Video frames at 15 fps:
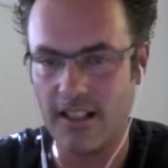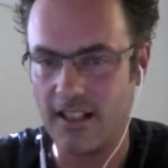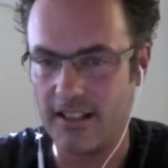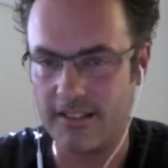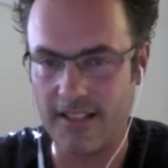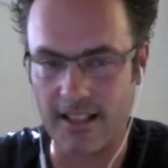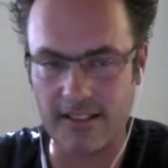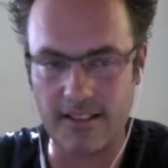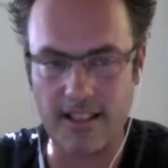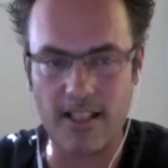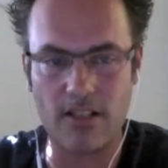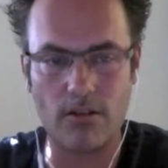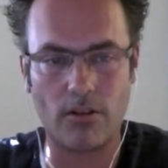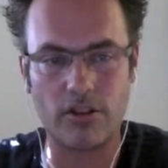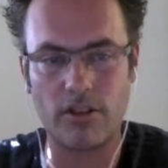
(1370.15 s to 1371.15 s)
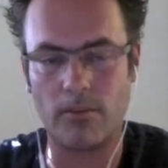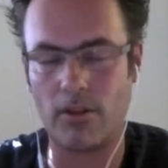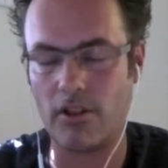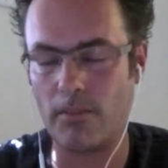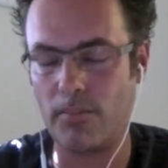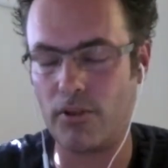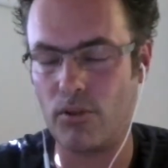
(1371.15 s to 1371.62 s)
technique or some other
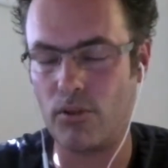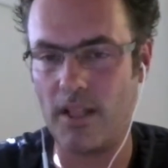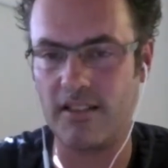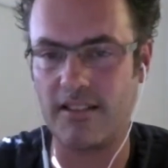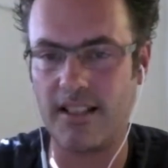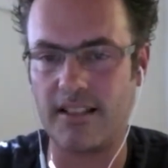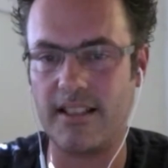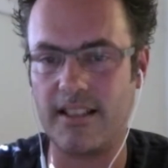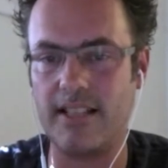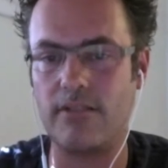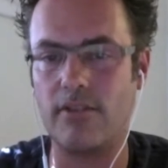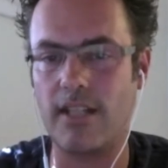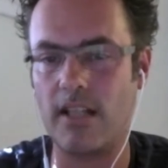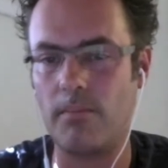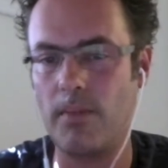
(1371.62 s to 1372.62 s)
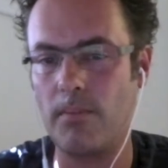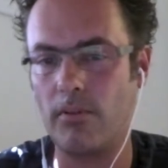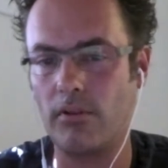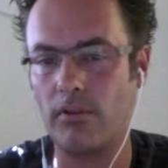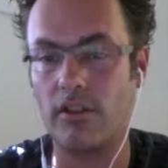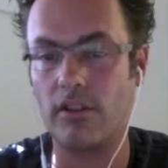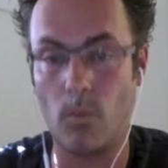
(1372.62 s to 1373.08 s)
persuasion technique to get people
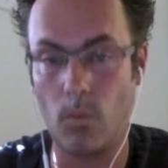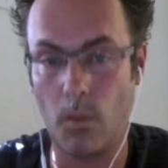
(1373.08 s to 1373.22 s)
on.